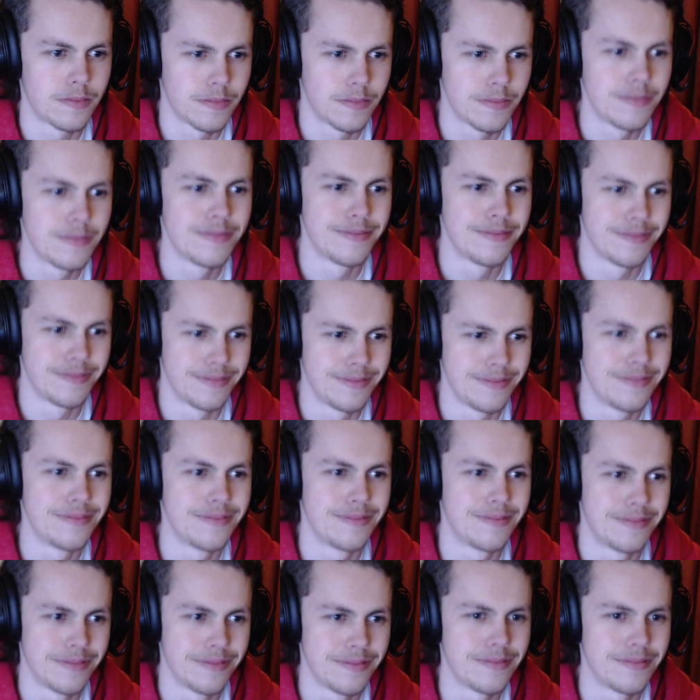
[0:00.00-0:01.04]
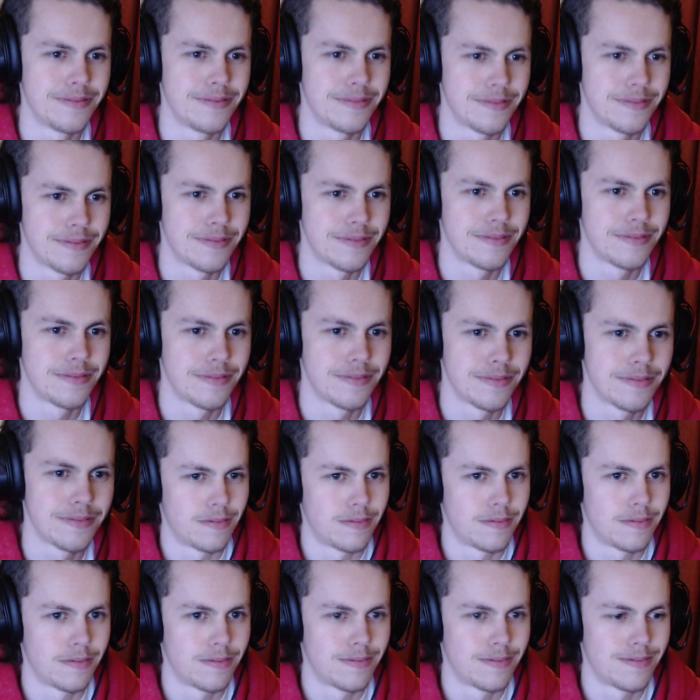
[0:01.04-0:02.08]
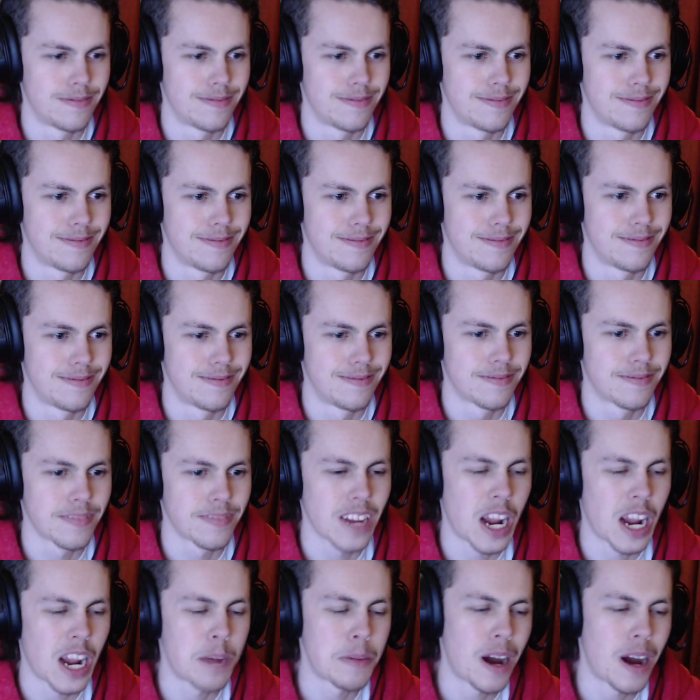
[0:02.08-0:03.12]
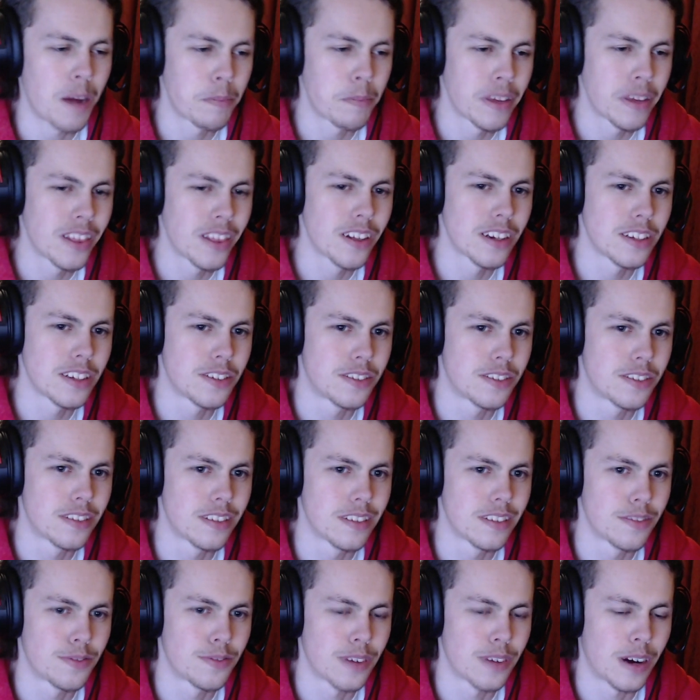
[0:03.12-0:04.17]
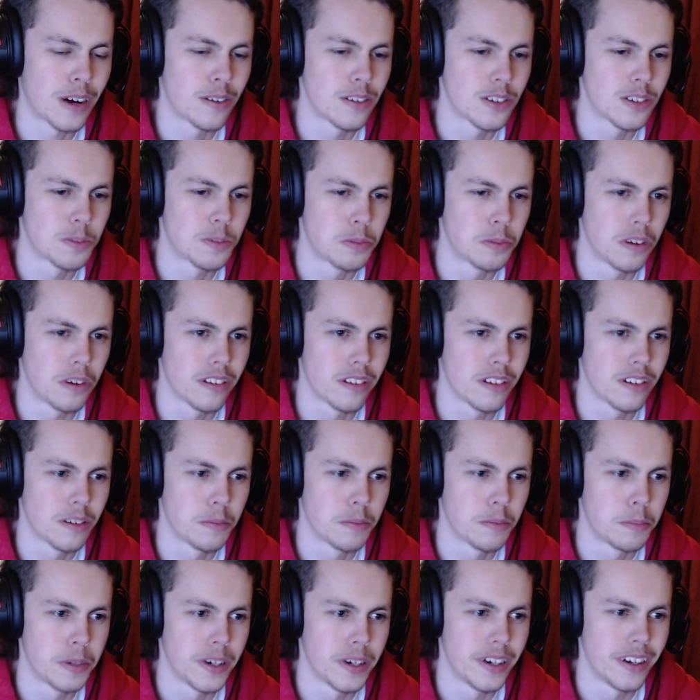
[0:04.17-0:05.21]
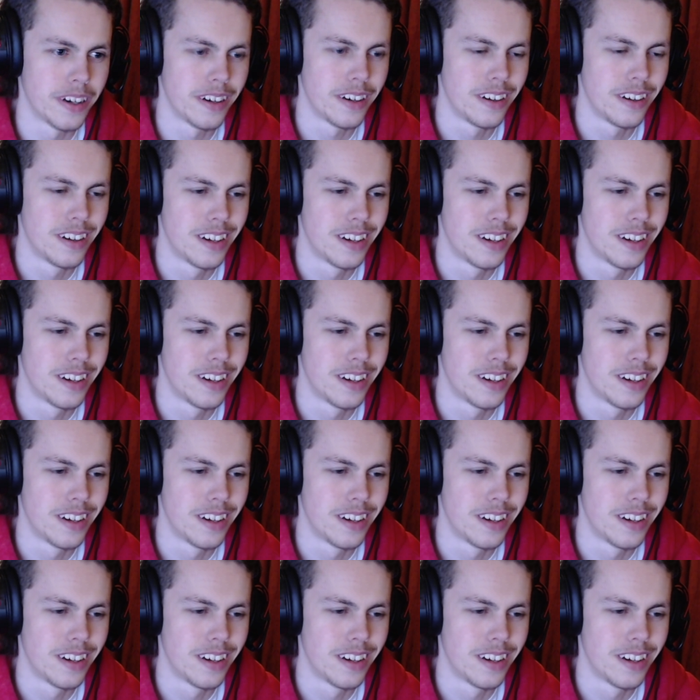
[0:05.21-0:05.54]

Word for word: dude? Mm. I'm happy that he's found his brother, but...